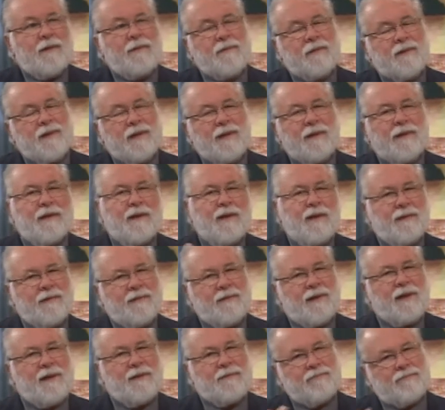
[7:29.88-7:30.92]
And,
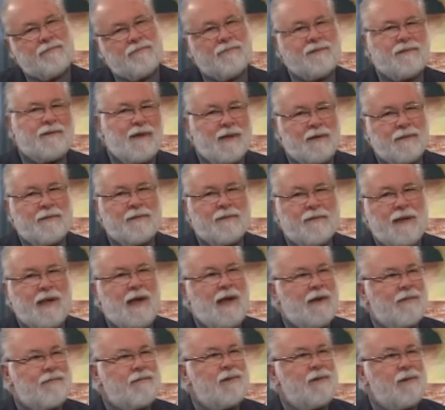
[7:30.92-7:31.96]
and, they say that they
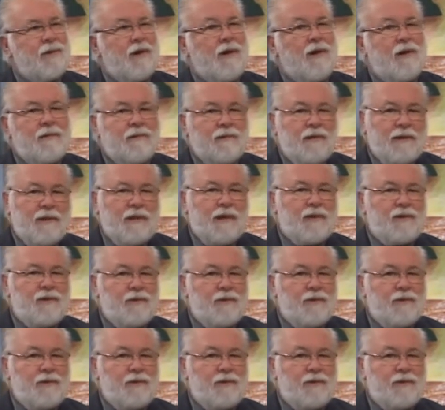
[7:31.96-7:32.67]
have the law and they,